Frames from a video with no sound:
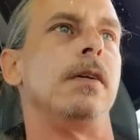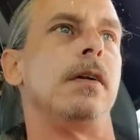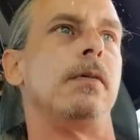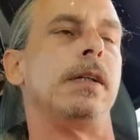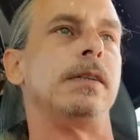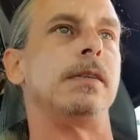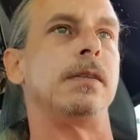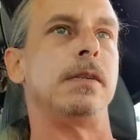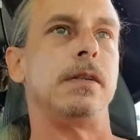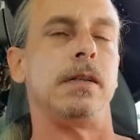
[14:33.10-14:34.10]
you know,
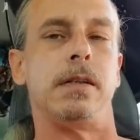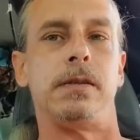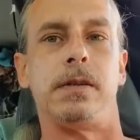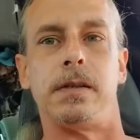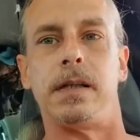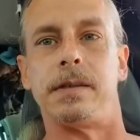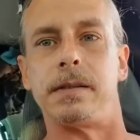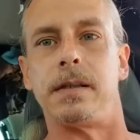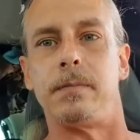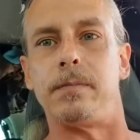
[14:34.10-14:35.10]
it's
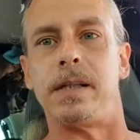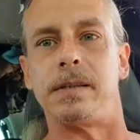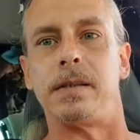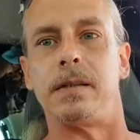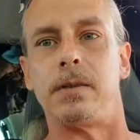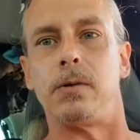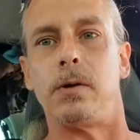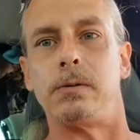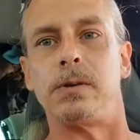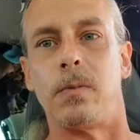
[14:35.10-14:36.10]
it's gonna it's gonna
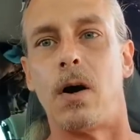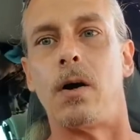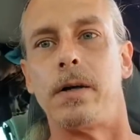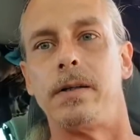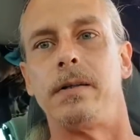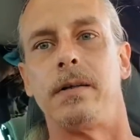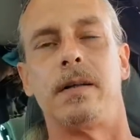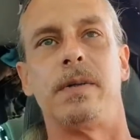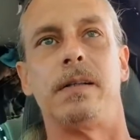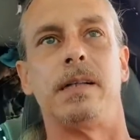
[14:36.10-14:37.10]
grow some heart. You know
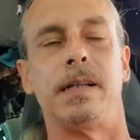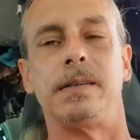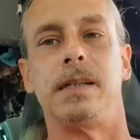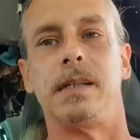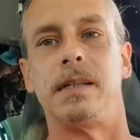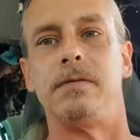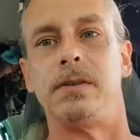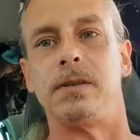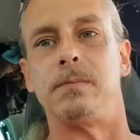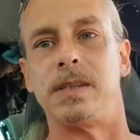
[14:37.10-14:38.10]
what I mean? It's gonna give
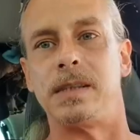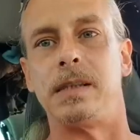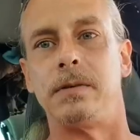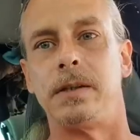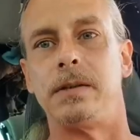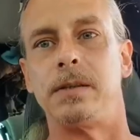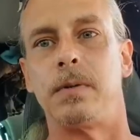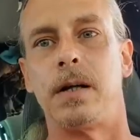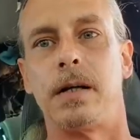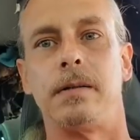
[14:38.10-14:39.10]
you some steel in your
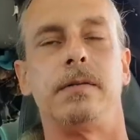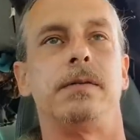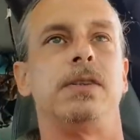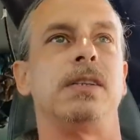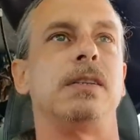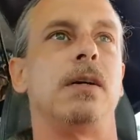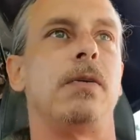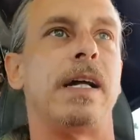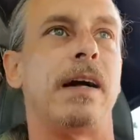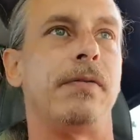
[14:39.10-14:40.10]
spine just
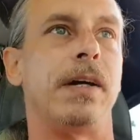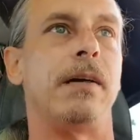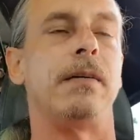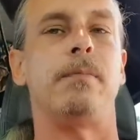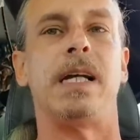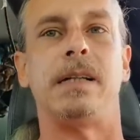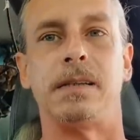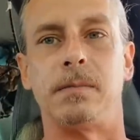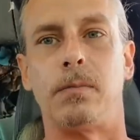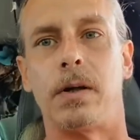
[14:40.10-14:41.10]
going out there and
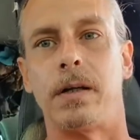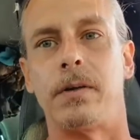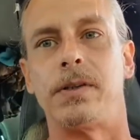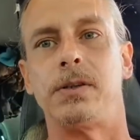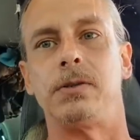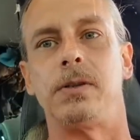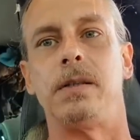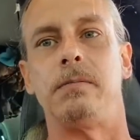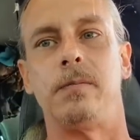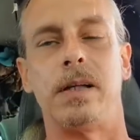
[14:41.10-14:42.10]
making some money on the
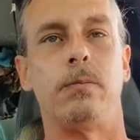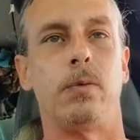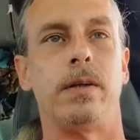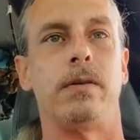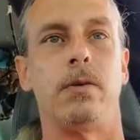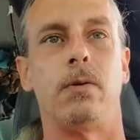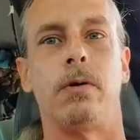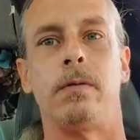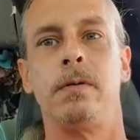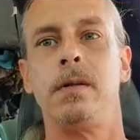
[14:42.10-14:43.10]
street with
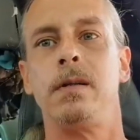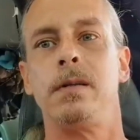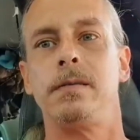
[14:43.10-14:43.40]
your